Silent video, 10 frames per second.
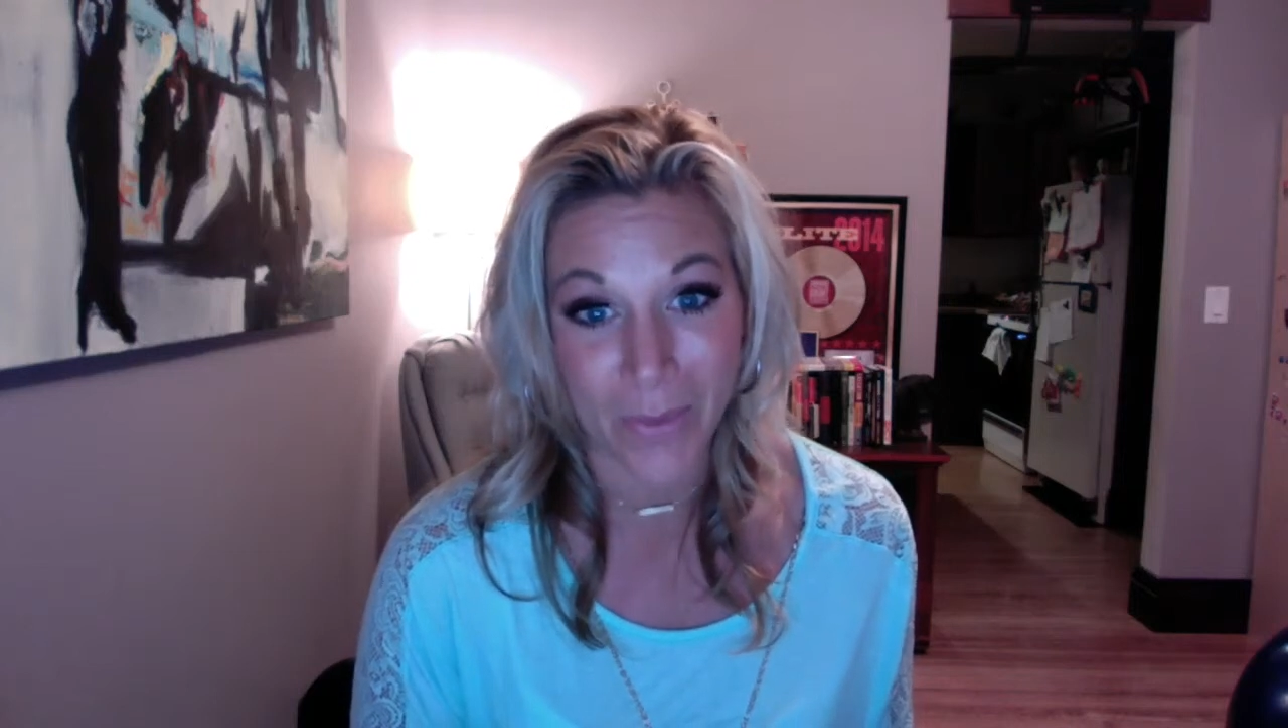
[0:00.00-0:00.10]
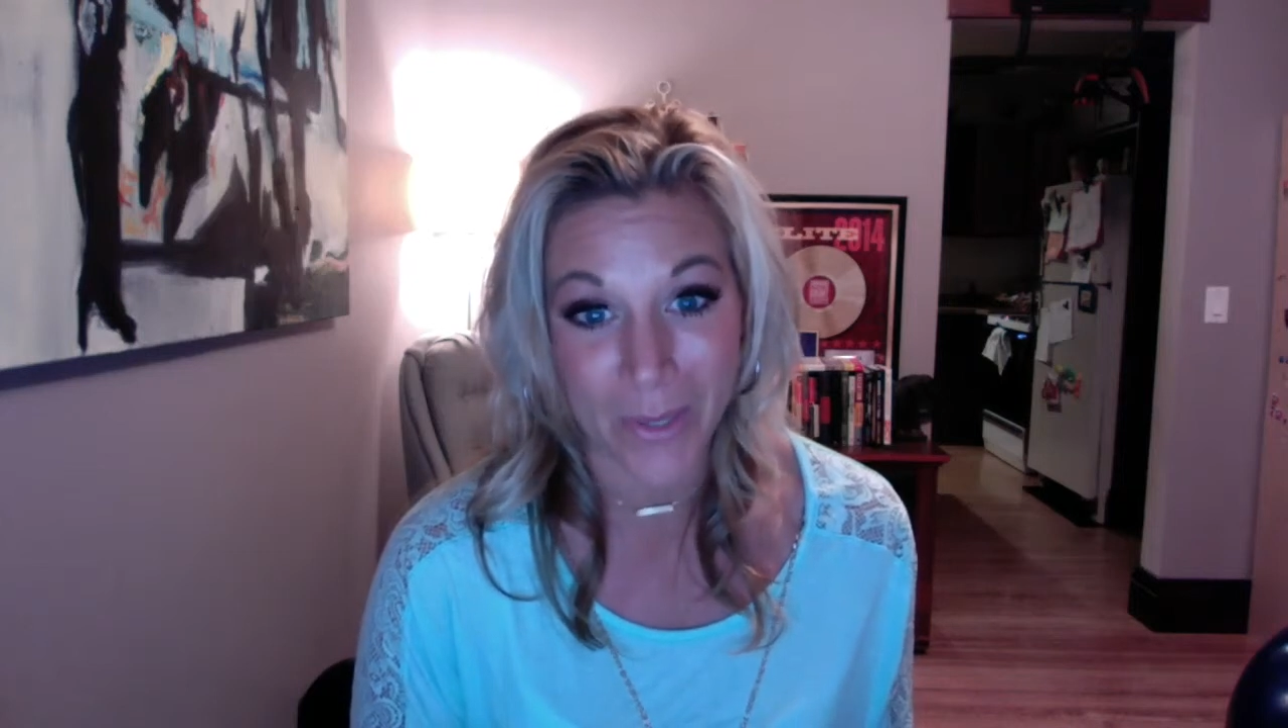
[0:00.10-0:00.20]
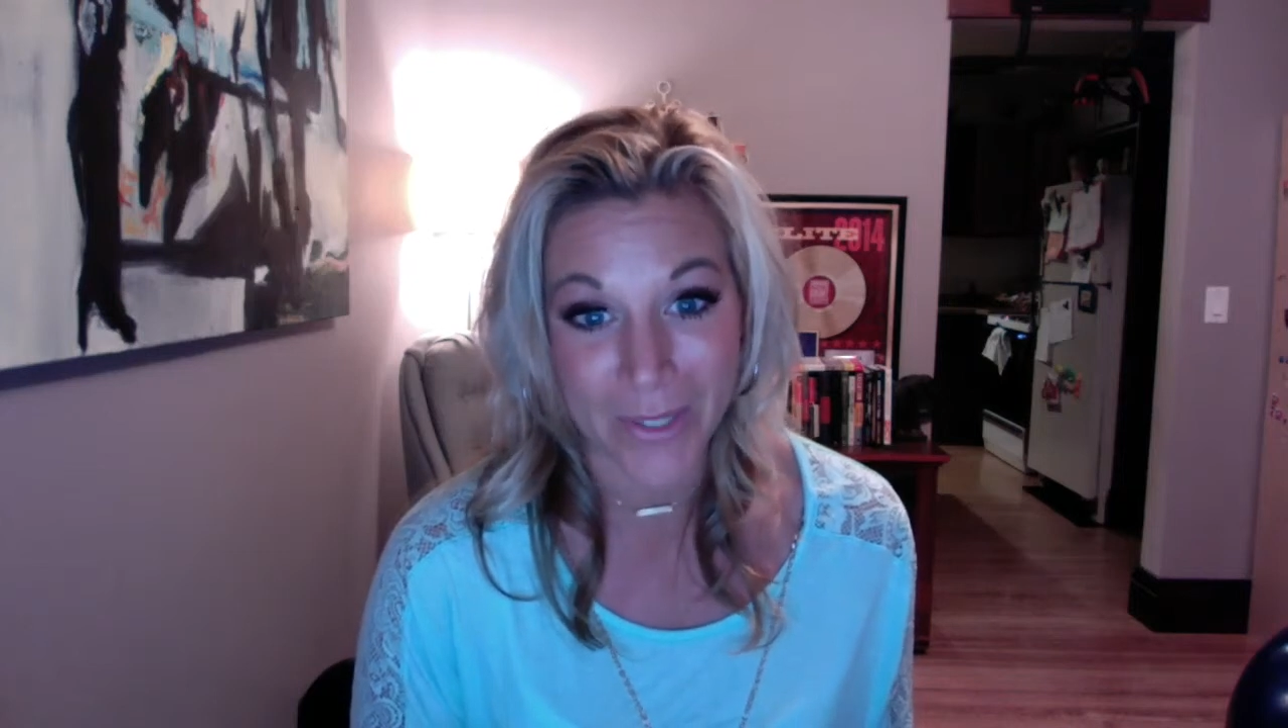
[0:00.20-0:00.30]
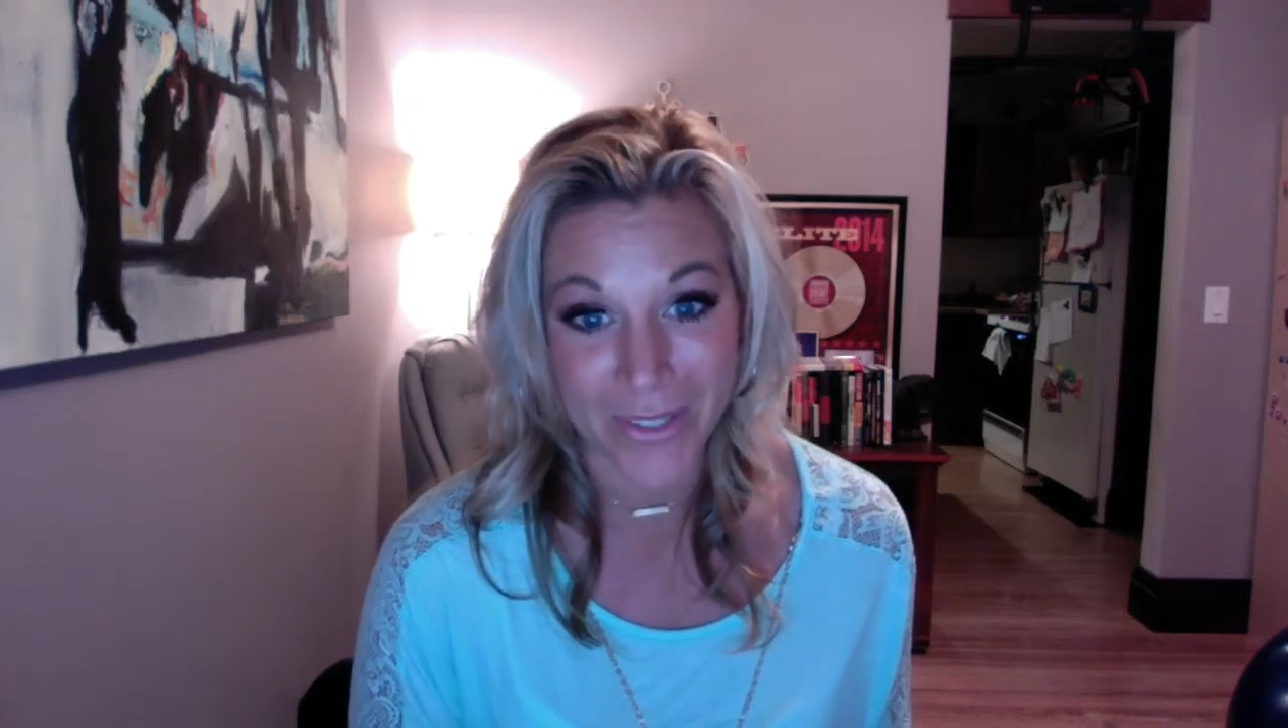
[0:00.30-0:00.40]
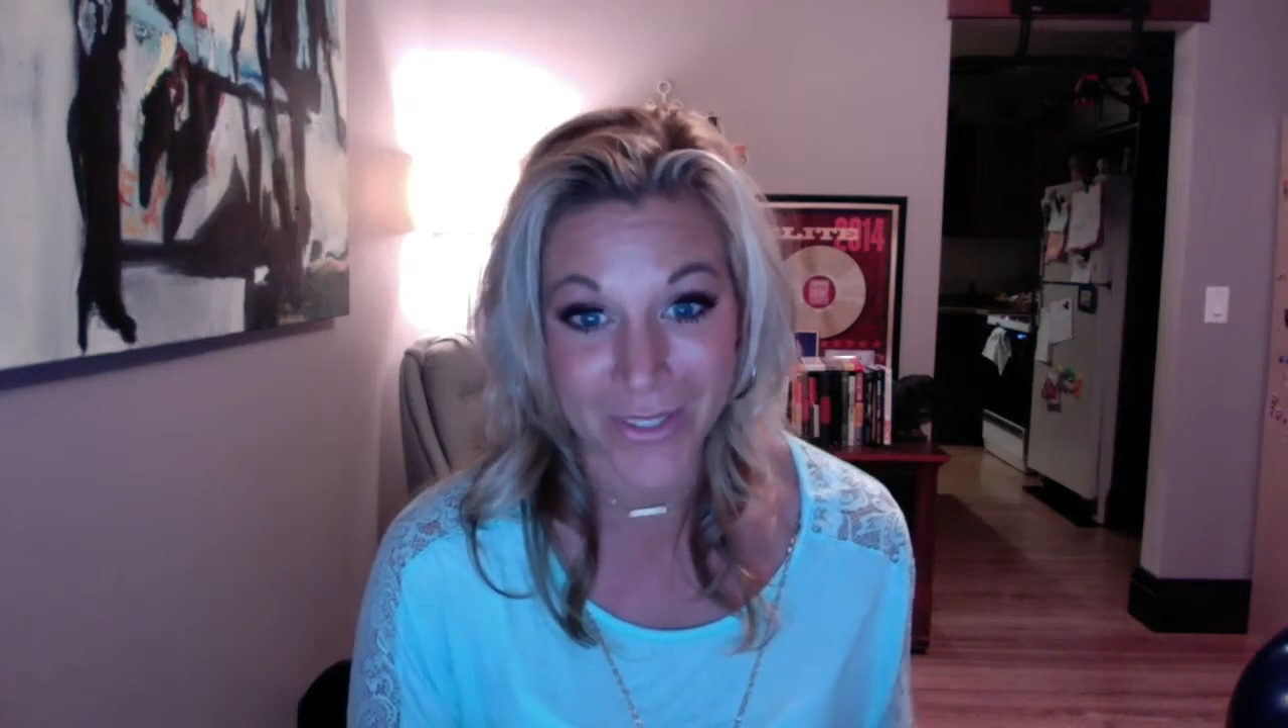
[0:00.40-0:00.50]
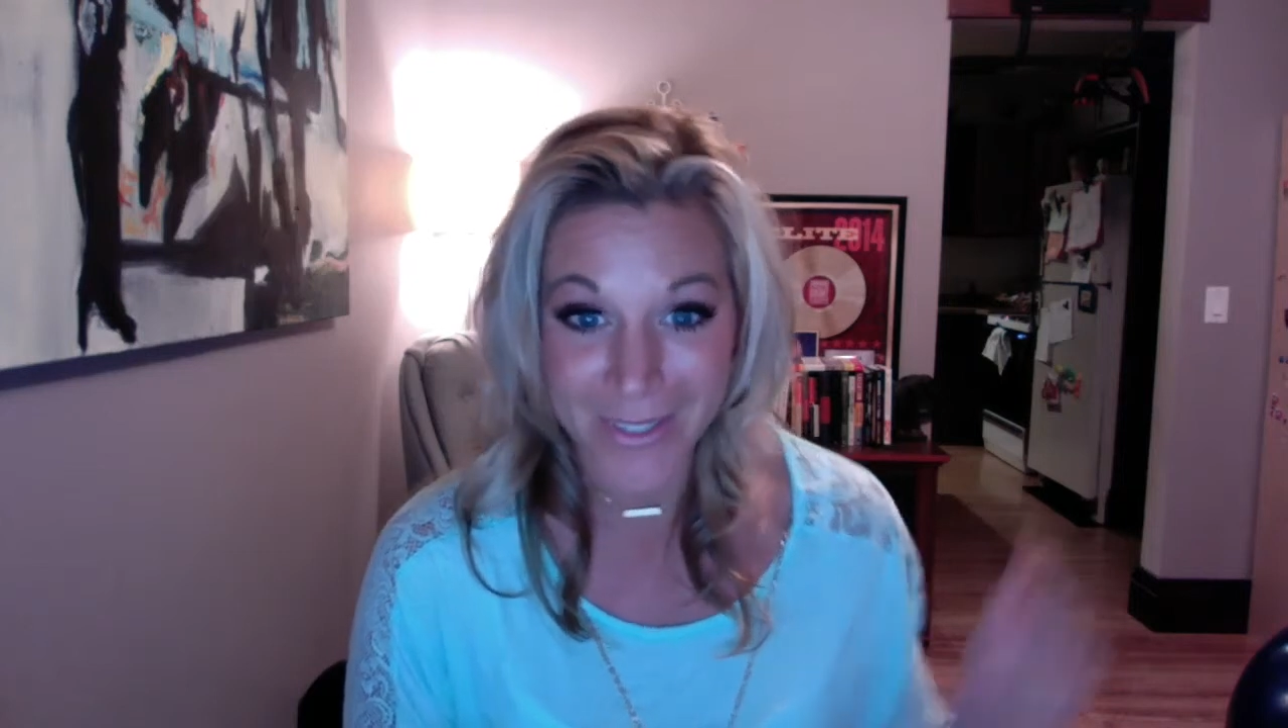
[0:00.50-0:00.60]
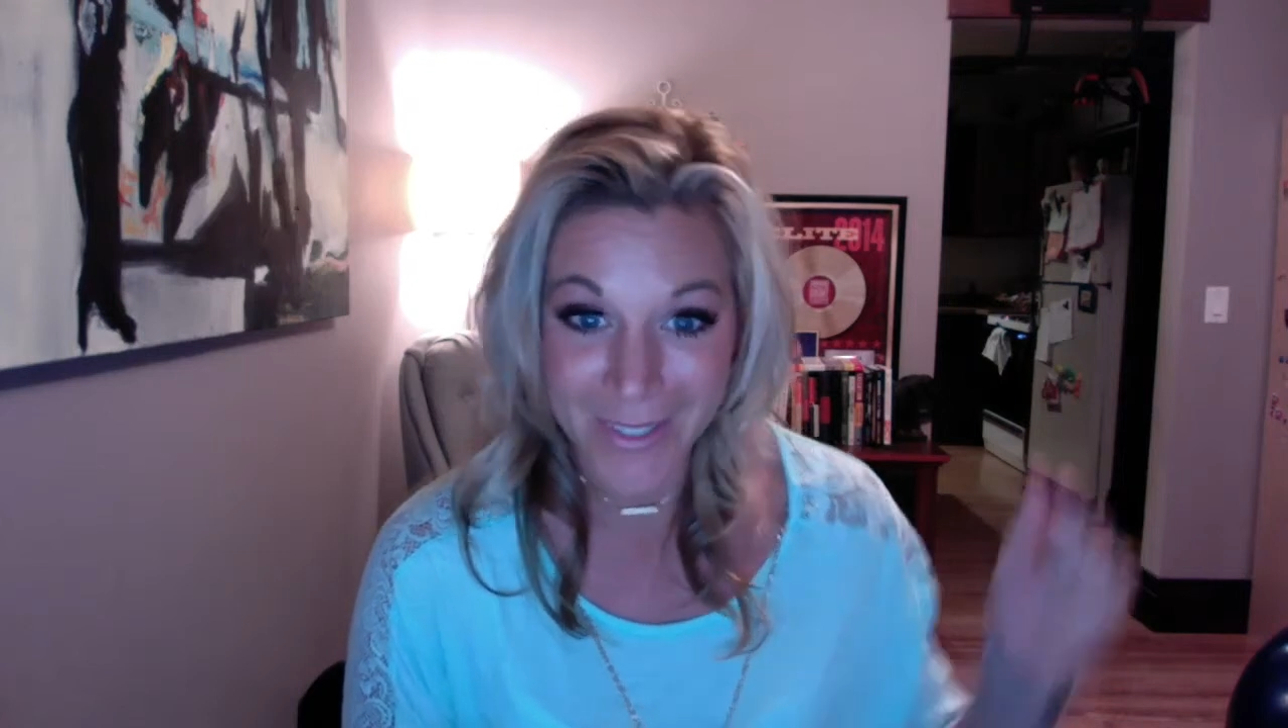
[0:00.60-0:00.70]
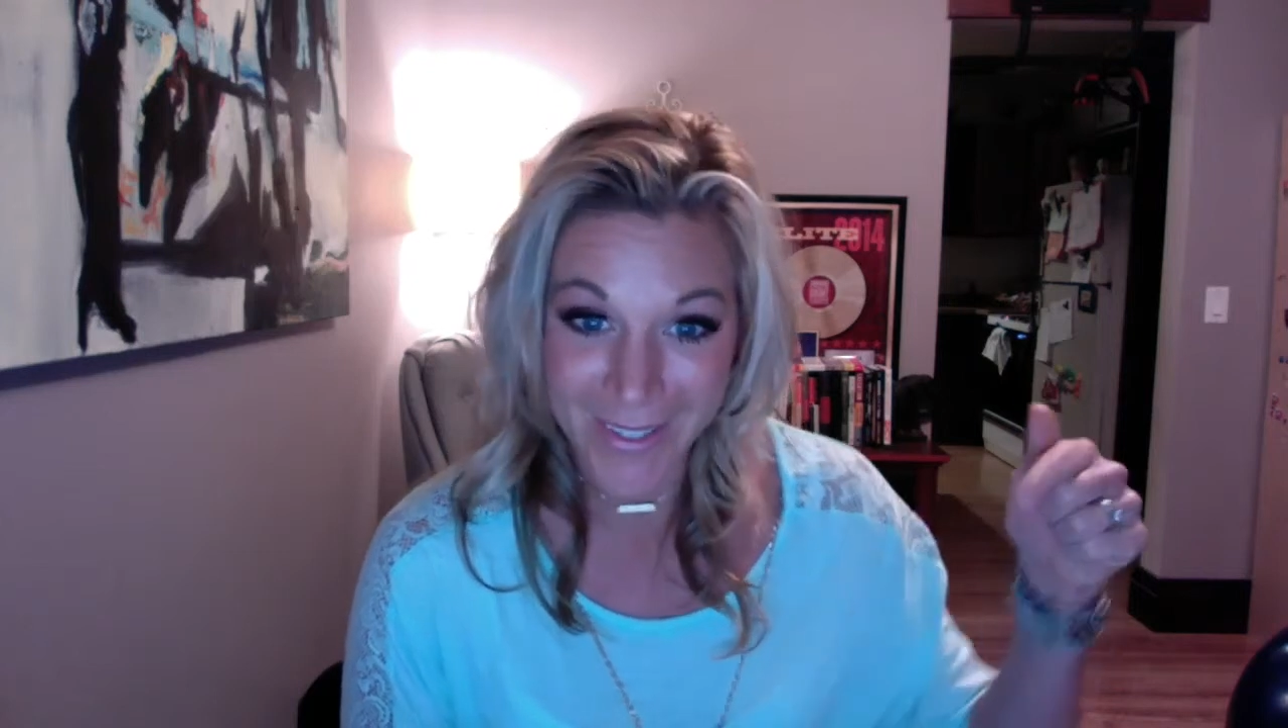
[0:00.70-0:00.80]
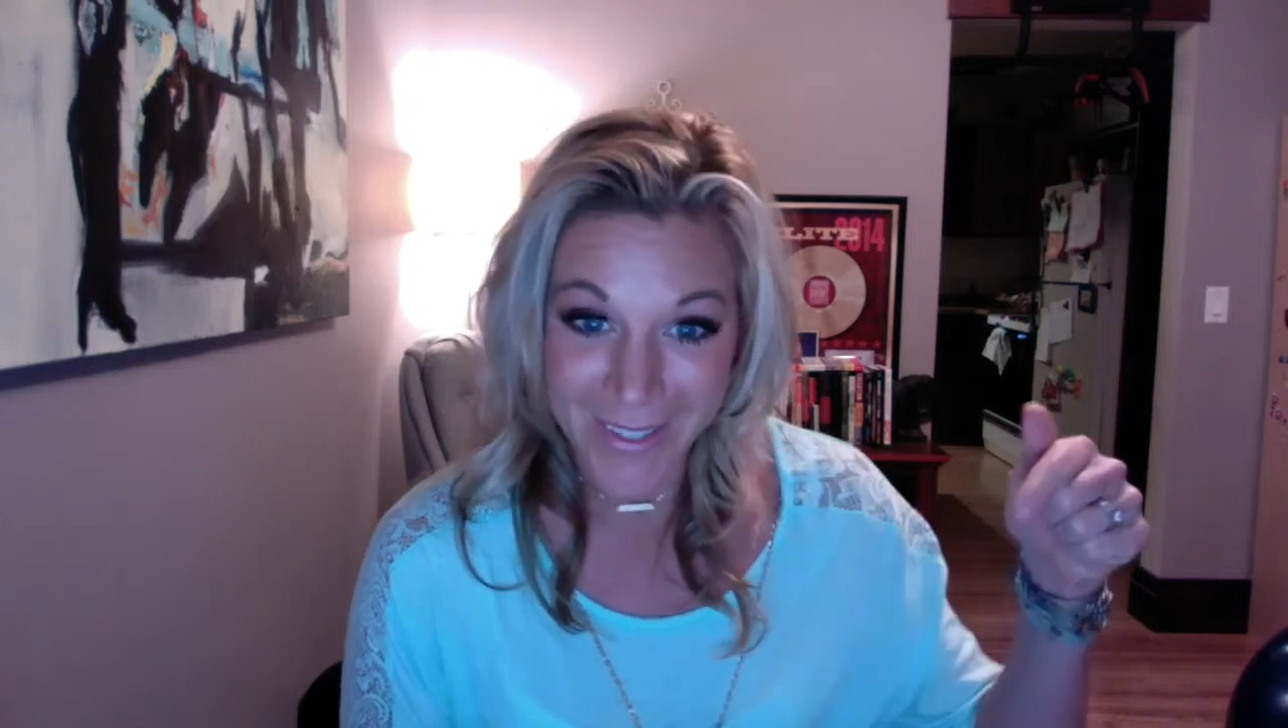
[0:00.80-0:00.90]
questions,